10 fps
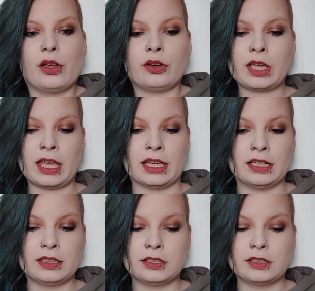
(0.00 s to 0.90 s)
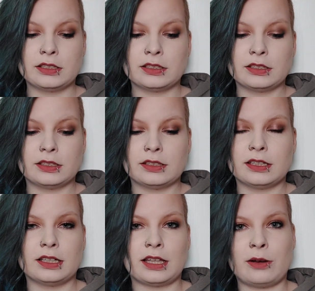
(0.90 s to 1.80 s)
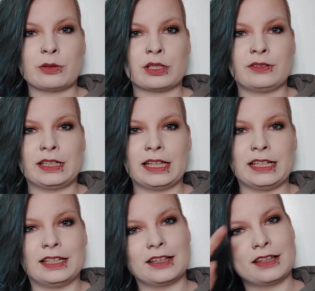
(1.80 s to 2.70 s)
Okay, that was everything.